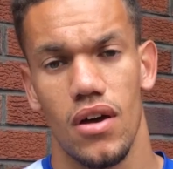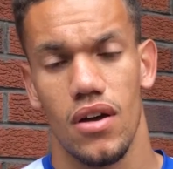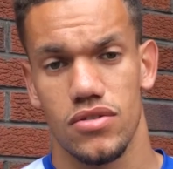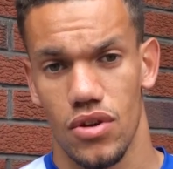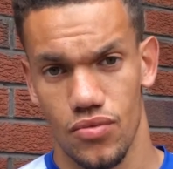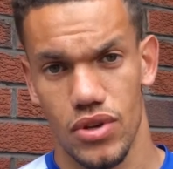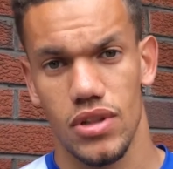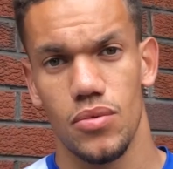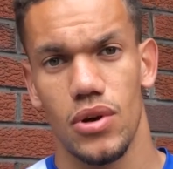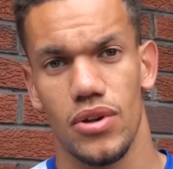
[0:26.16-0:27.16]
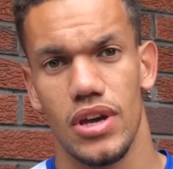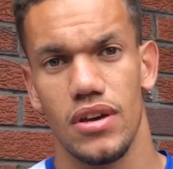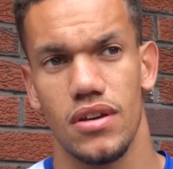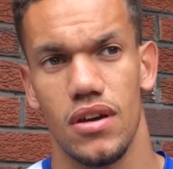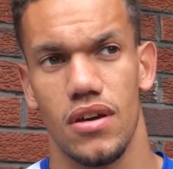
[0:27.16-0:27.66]
Uh, it's gone really well, yeah.
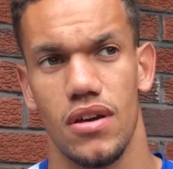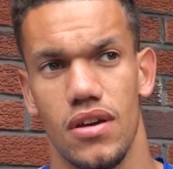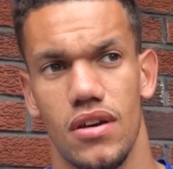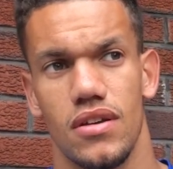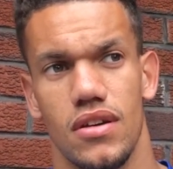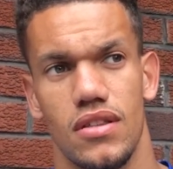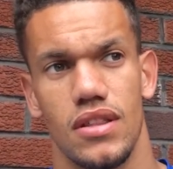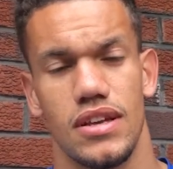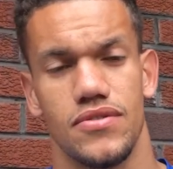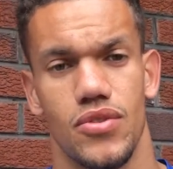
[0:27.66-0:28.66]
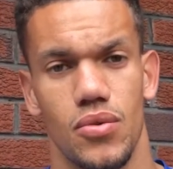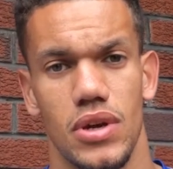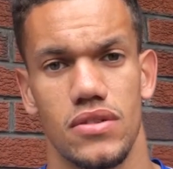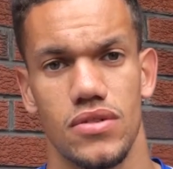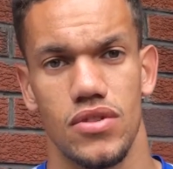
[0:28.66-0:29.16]
Uh, last few
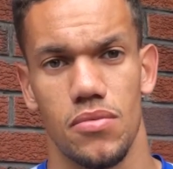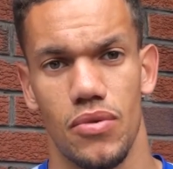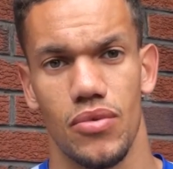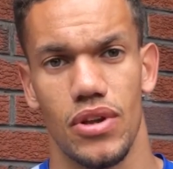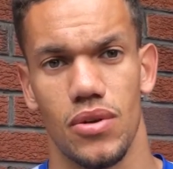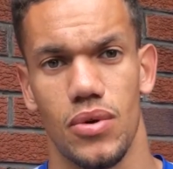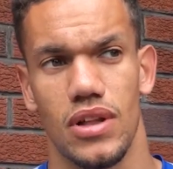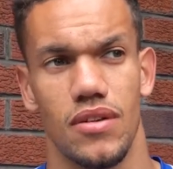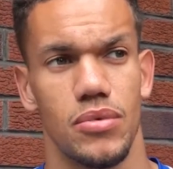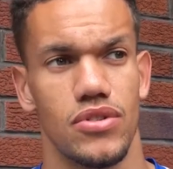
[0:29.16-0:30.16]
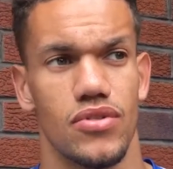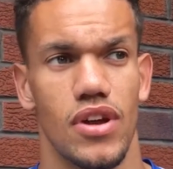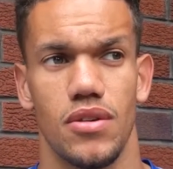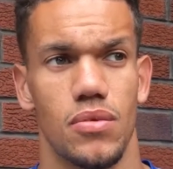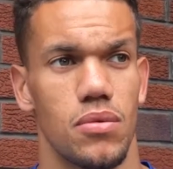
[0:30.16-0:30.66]
weeks has come on really well. I've been
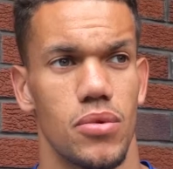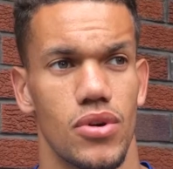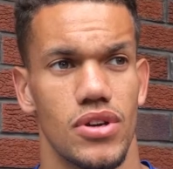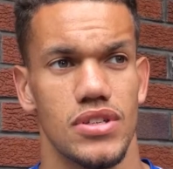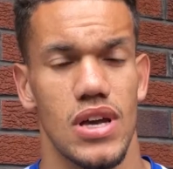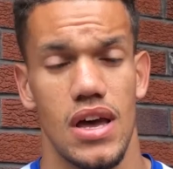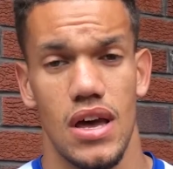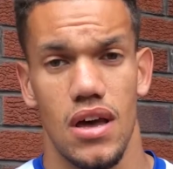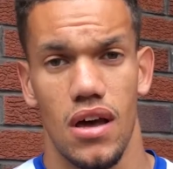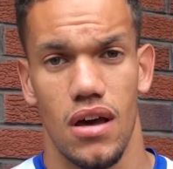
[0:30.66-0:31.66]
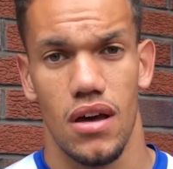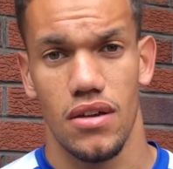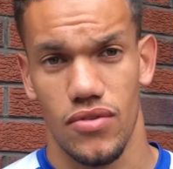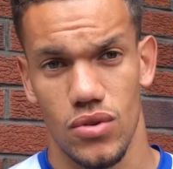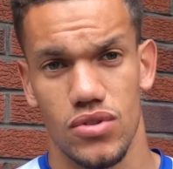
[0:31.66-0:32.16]
training with the boys. Uh, and it
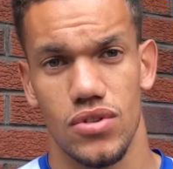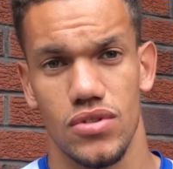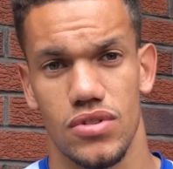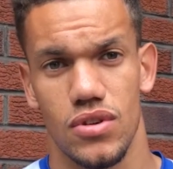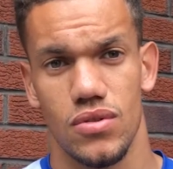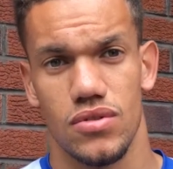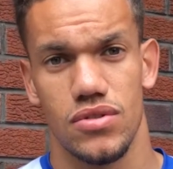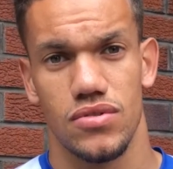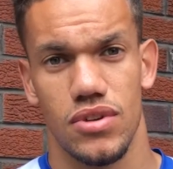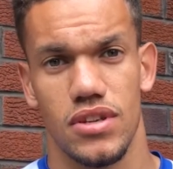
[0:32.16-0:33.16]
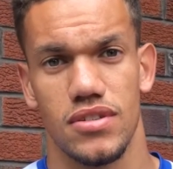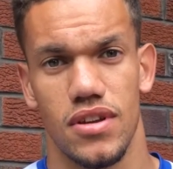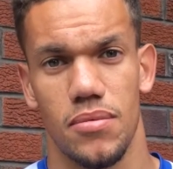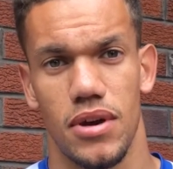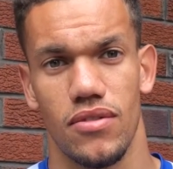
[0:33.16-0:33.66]
feels good. So just ready to
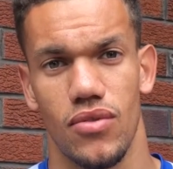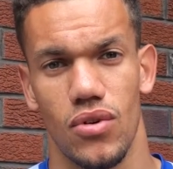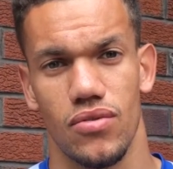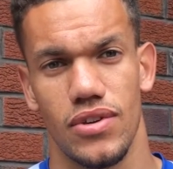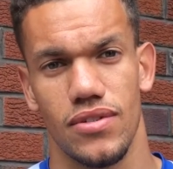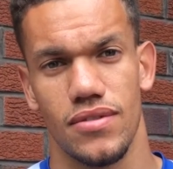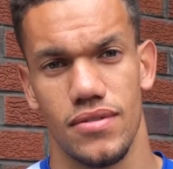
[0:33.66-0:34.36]
get back involved now.